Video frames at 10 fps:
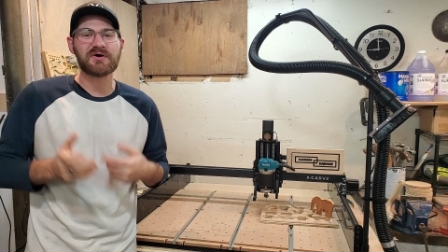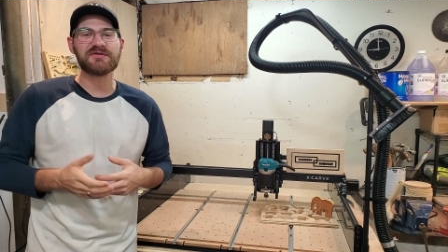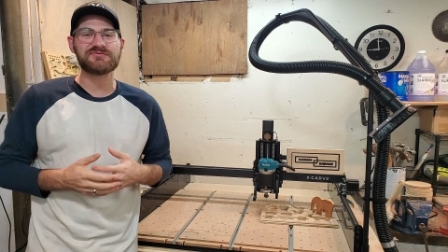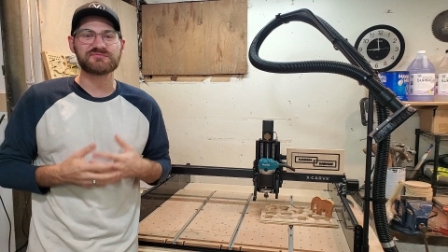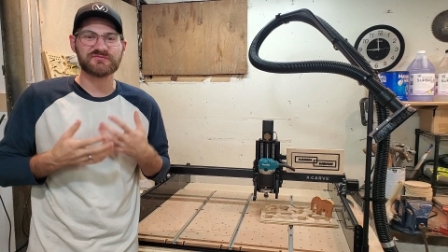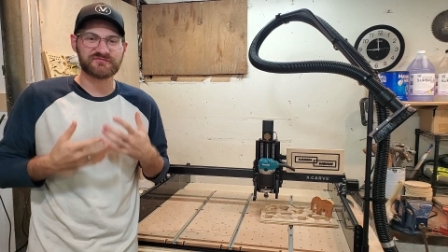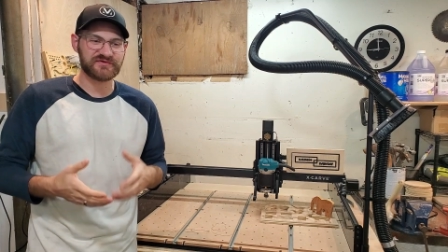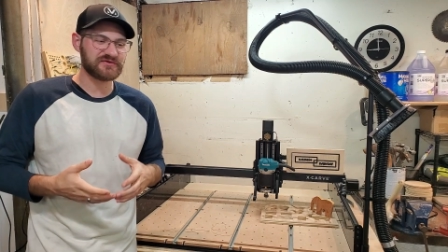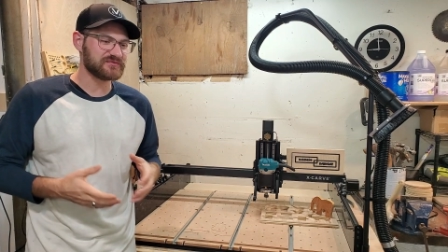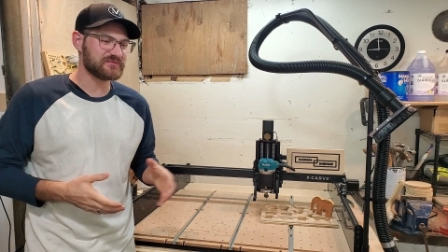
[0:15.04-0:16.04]
month
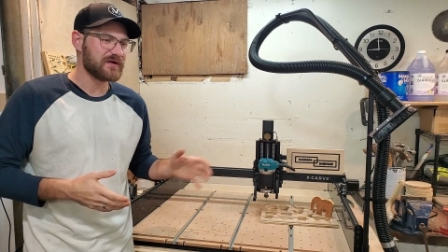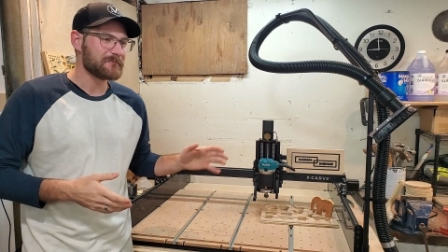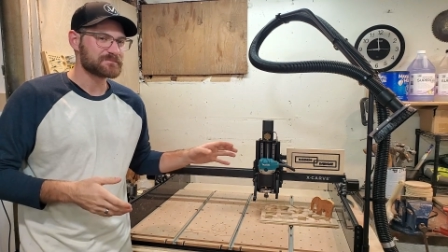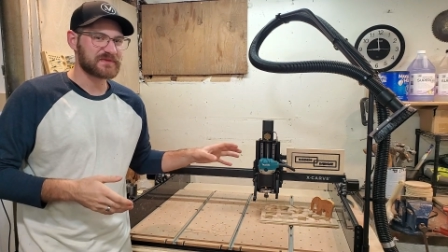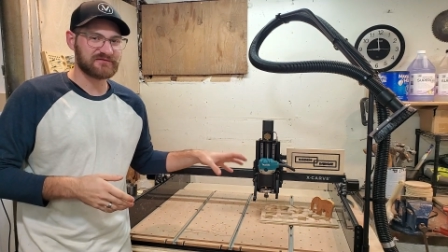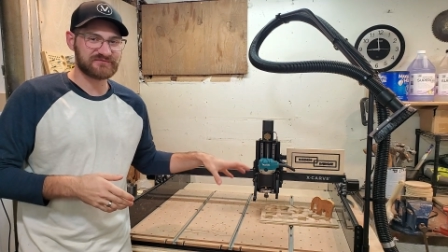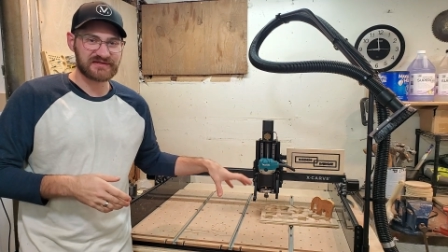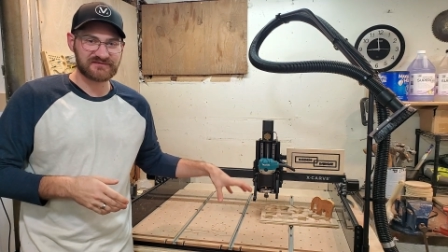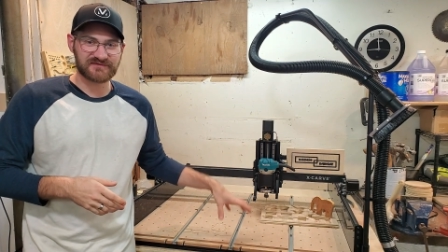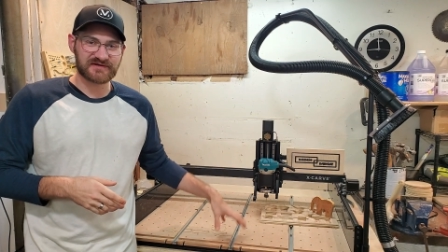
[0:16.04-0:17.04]
review of the
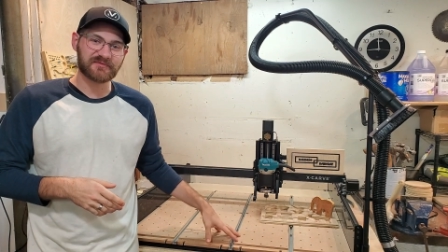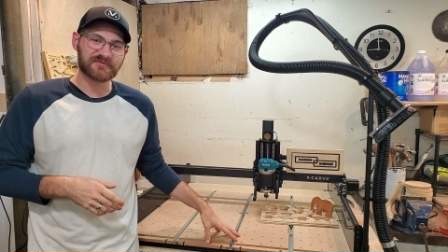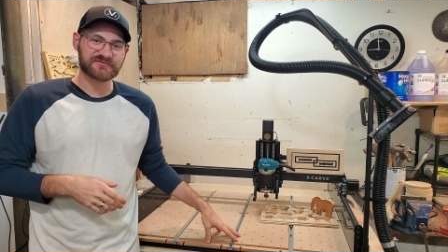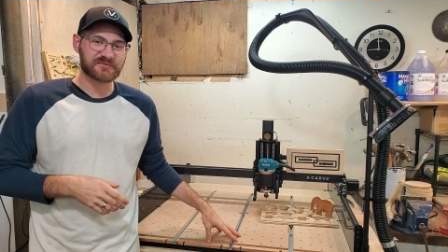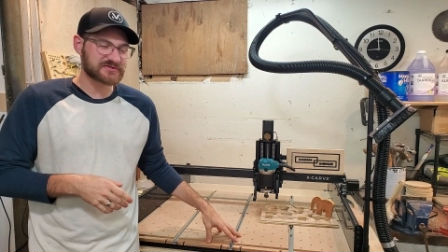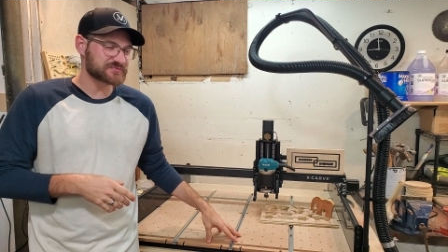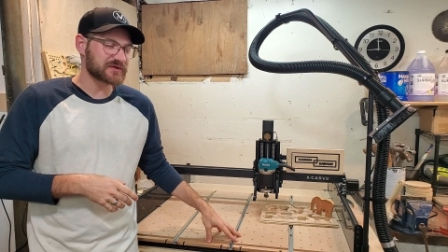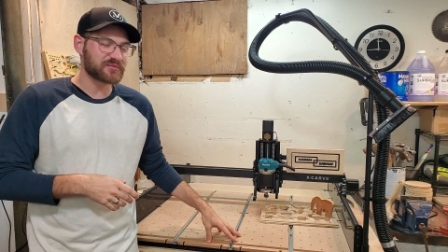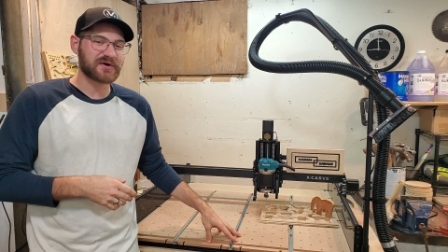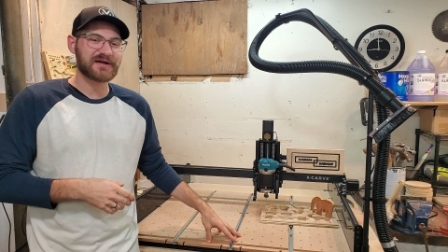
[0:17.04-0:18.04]
Inventables
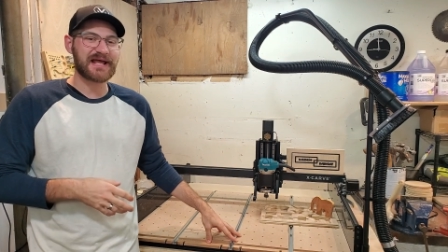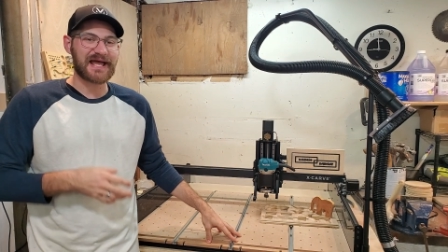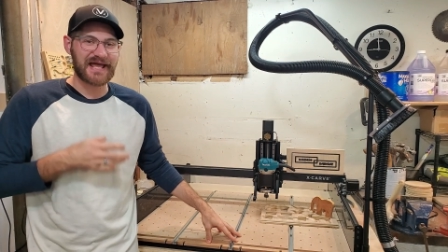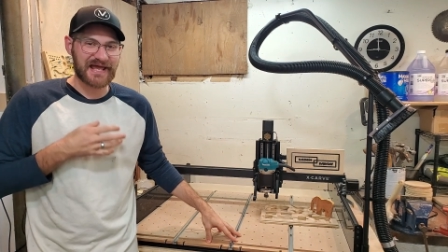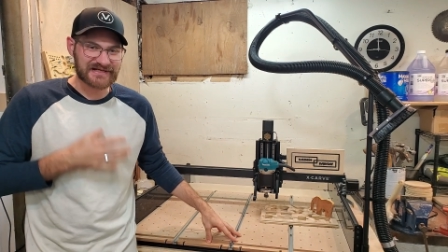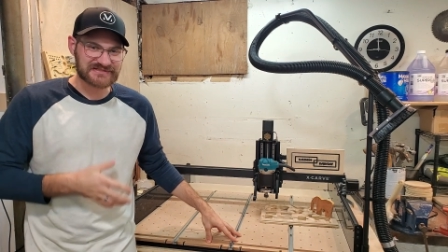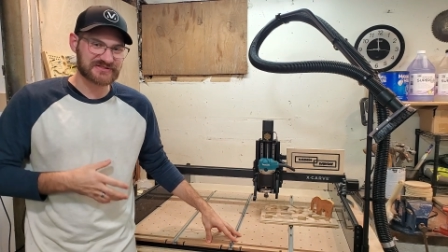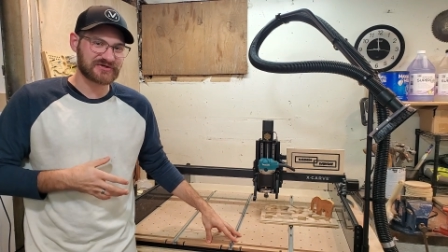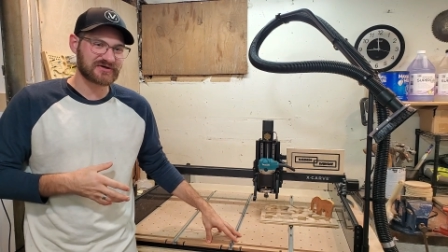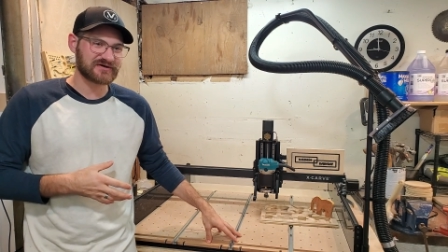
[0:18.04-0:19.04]
2021 X
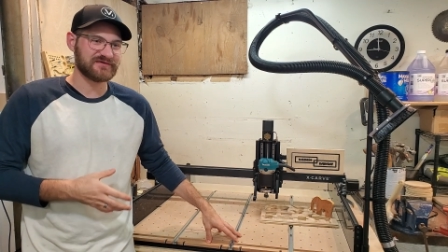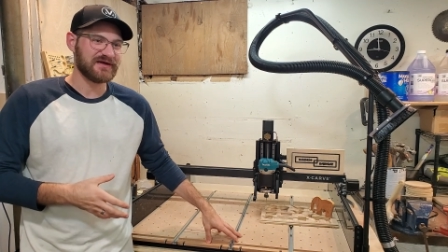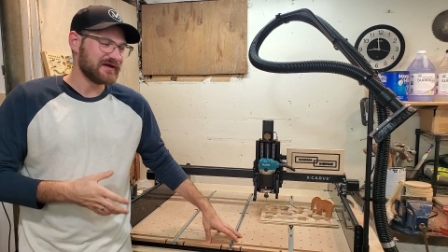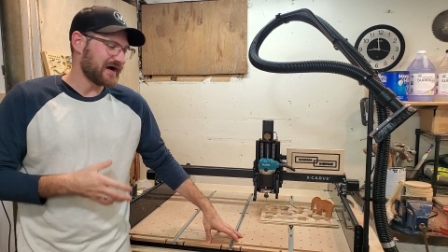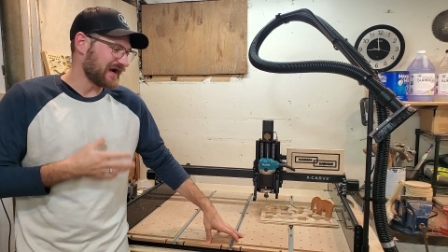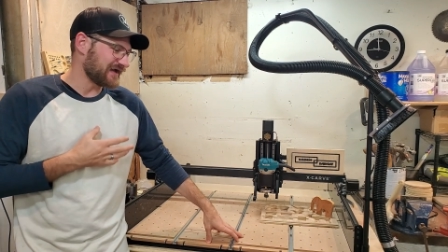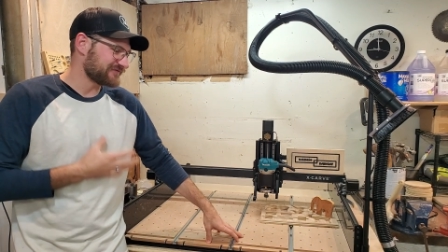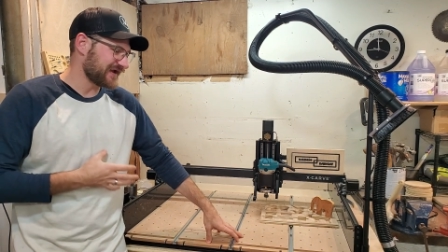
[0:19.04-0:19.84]
Carve. I have